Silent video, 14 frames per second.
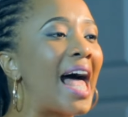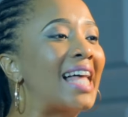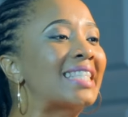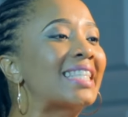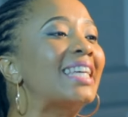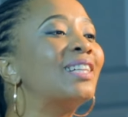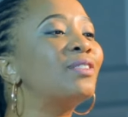
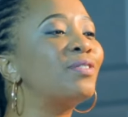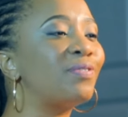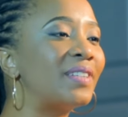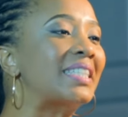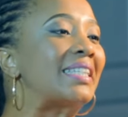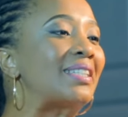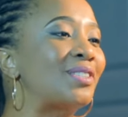as
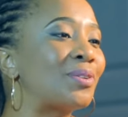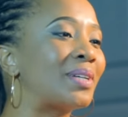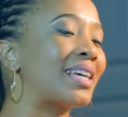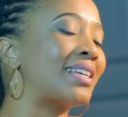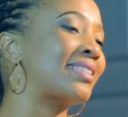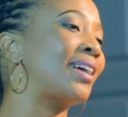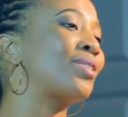ill-fitted to
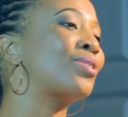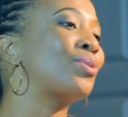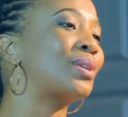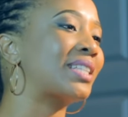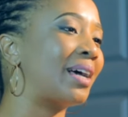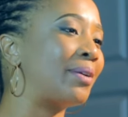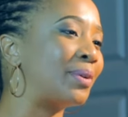it as I
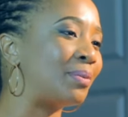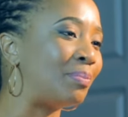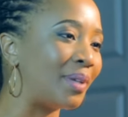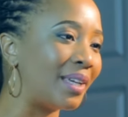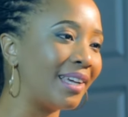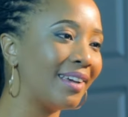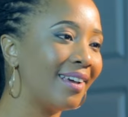thought I would
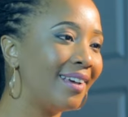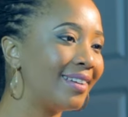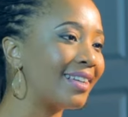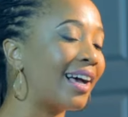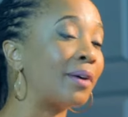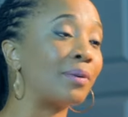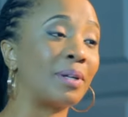be,
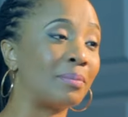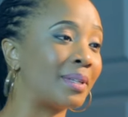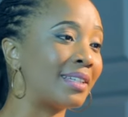I would